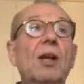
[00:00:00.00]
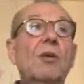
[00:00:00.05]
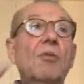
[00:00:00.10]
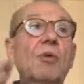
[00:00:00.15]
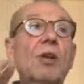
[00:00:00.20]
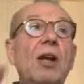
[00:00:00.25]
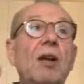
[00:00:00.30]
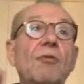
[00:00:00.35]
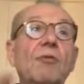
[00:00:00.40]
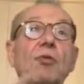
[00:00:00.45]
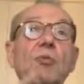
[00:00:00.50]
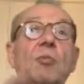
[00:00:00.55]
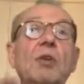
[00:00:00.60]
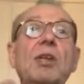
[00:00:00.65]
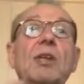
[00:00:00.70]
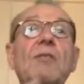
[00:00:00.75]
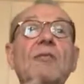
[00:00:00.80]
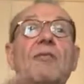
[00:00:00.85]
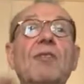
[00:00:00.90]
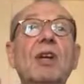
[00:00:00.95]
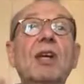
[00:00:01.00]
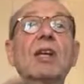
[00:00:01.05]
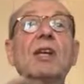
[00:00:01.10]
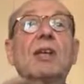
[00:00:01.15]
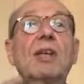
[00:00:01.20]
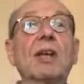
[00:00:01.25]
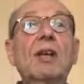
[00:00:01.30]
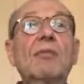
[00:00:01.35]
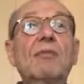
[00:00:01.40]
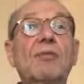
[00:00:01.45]
we have to be very
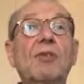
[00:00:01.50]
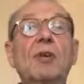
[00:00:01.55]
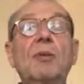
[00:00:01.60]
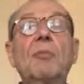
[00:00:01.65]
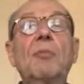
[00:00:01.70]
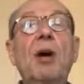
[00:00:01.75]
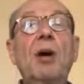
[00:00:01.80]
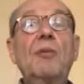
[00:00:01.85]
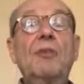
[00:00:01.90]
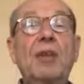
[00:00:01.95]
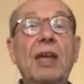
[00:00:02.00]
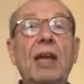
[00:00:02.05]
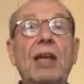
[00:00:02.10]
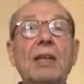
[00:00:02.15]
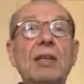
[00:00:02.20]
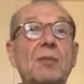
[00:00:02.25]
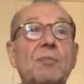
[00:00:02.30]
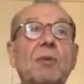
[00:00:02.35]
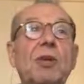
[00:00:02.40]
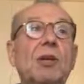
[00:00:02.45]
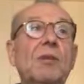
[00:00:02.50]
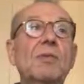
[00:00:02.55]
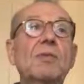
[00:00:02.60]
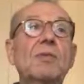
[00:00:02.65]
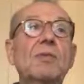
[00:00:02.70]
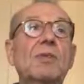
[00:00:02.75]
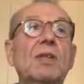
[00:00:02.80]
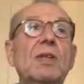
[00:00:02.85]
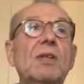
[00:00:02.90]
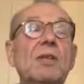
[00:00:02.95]
careful about that,
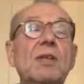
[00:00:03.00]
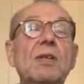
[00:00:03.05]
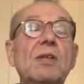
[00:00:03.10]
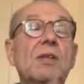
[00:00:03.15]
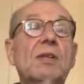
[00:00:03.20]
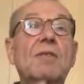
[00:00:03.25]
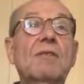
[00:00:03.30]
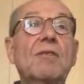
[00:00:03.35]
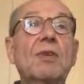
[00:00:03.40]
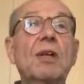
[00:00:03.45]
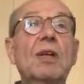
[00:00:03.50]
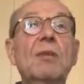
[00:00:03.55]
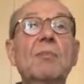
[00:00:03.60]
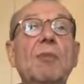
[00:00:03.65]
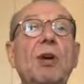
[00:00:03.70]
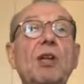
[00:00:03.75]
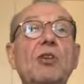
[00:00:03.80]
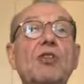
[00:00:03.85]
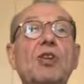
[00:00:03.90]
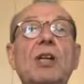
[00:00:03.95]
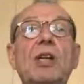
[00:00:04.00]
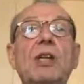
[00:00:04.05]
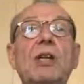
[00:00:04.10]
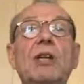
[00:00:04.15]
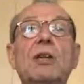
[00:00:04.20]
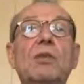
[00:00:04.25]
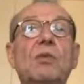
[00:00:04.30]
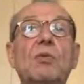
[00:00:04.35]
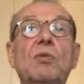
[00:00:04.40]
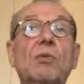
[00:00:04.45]
because this is very much
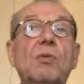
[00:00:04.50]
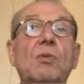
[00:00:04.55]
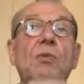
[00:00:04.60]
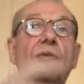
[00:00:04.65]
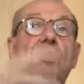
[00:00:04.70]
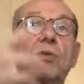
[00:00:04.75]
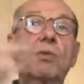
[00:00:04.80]
linked to